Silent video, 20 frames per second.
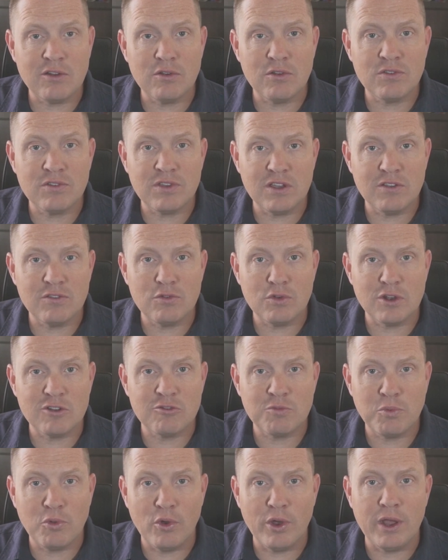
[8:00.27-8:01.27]
skills to
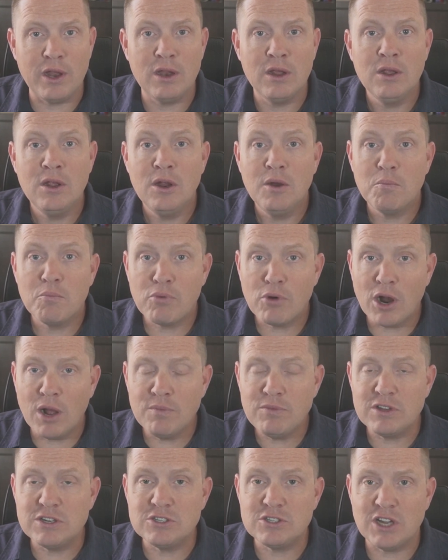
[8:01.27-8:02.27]
exploit,
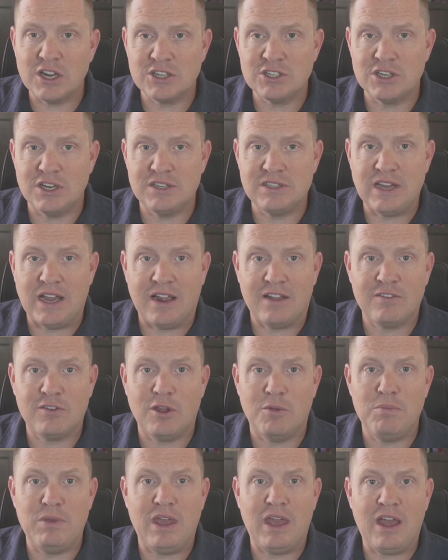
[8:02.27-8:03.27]
Prompt injection attacks
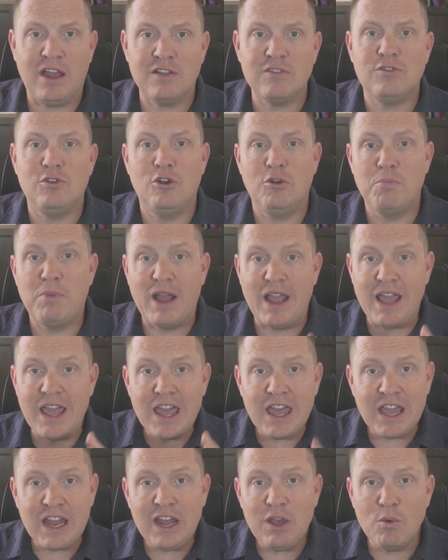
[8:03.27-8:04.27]
can be executed by
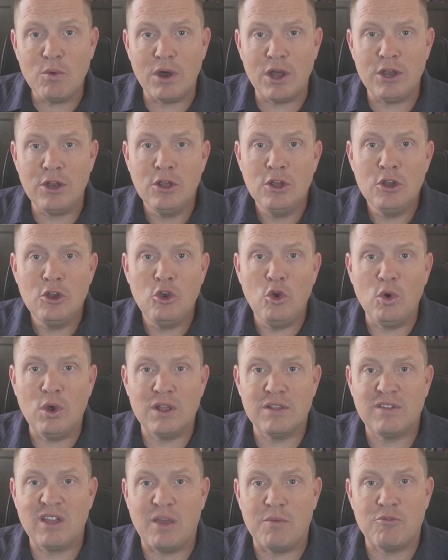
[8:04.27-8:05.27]
anyone who
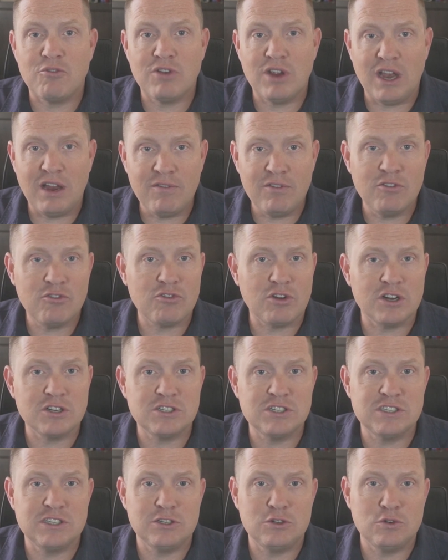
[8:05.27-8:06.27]
can type creative
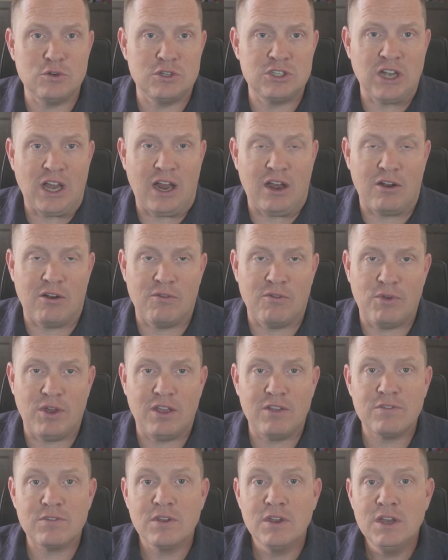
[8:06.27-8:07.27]
instructions into a chat
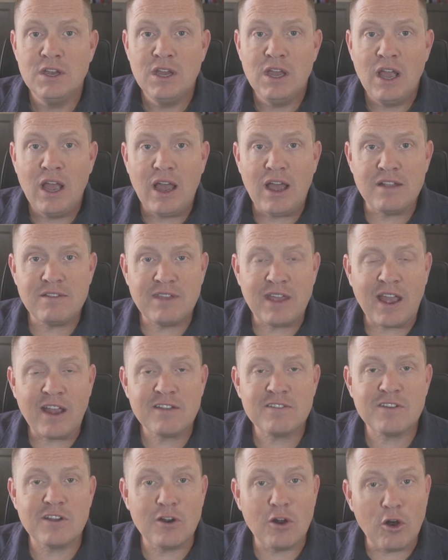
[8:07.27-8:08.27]
interface.
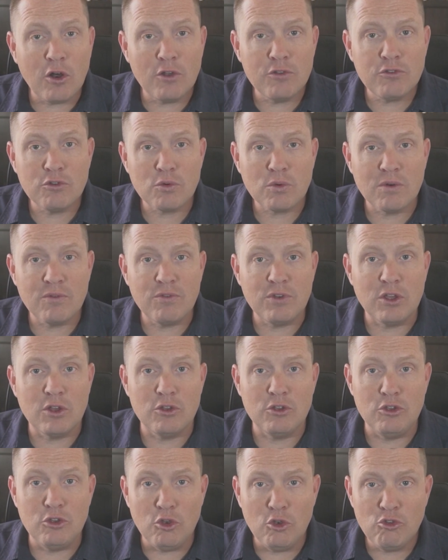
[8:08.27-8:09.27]
Attacks can also reveal
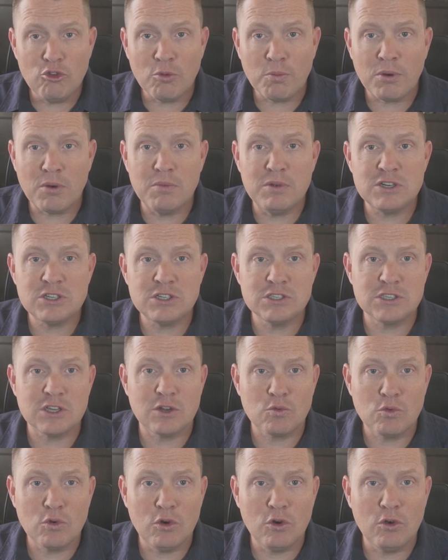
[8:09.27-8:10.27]
user permissions
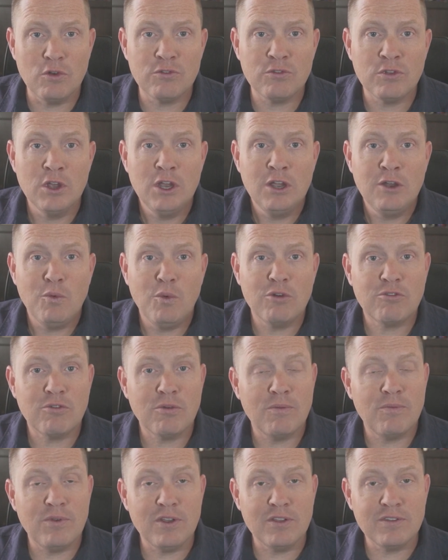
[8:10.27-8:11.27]
and roles, which
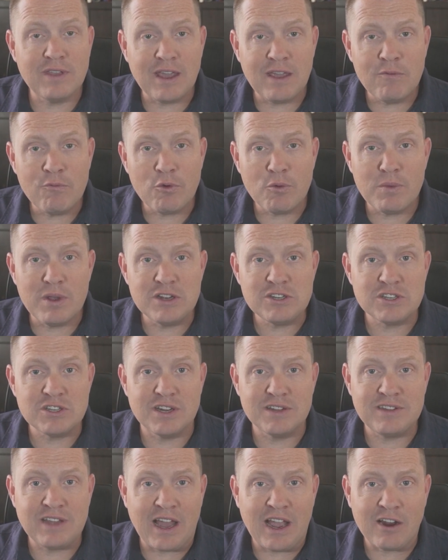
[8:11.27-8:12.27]
reveals information
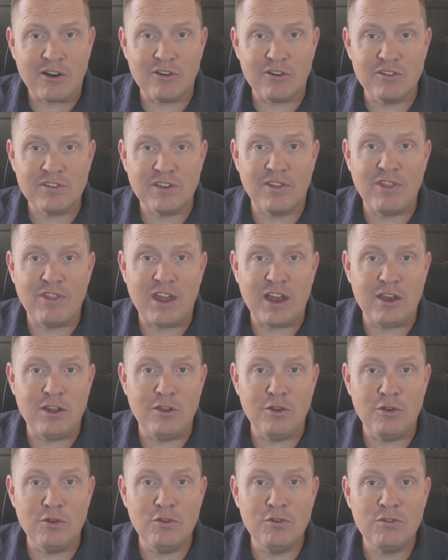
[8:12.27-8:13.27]
attackers can then
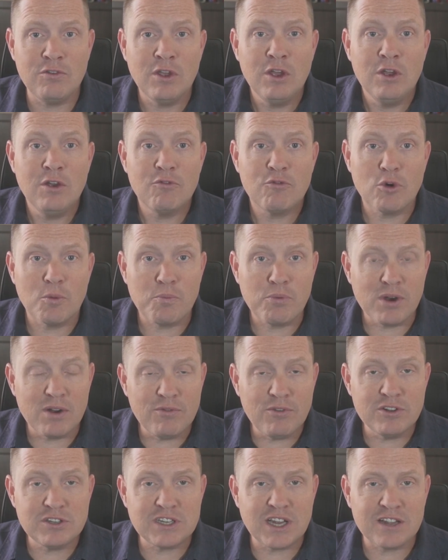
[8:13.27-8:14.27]
use for
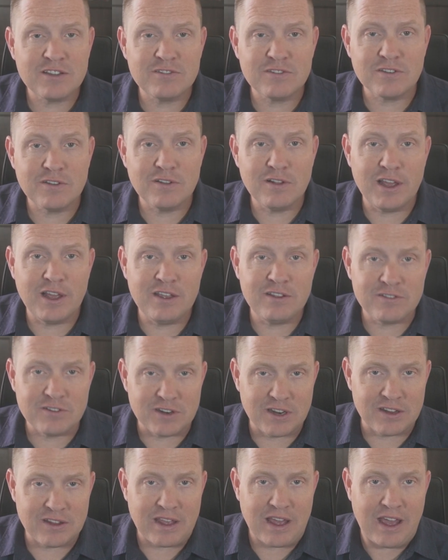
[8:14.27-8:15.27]
privilege
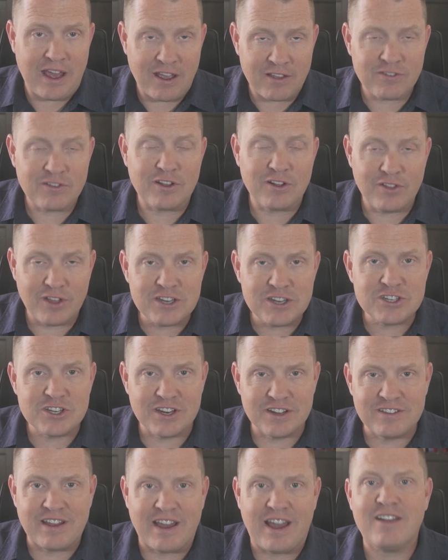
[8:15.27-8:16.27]
escalation, escalation
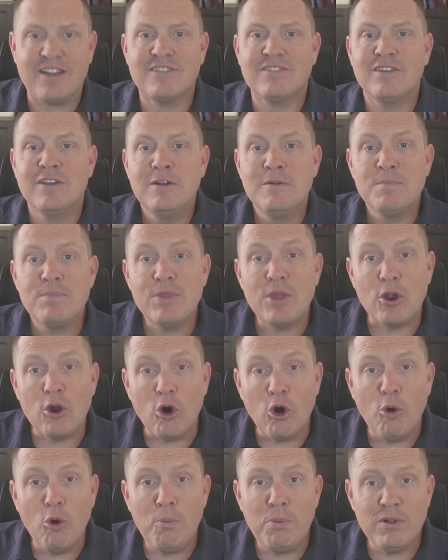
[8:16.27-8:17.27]
attacks that
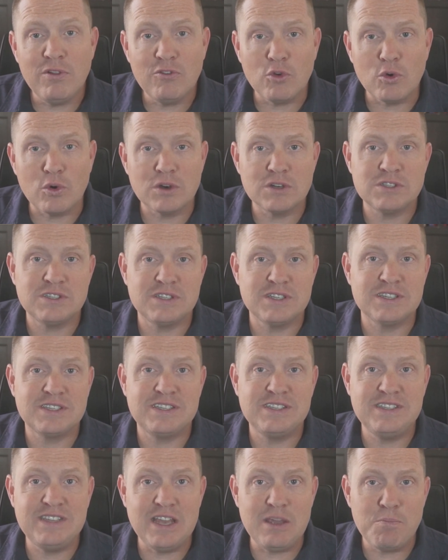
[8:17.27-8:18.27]
open doors to
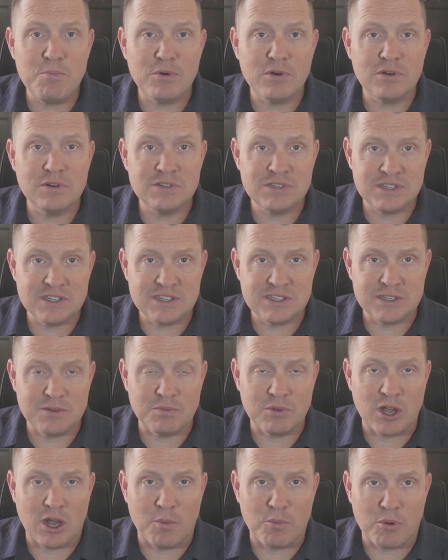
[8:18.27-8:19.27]
deeper system
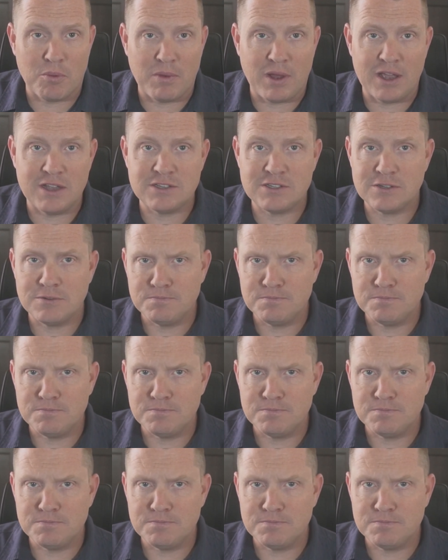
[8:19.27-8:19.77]
compromise.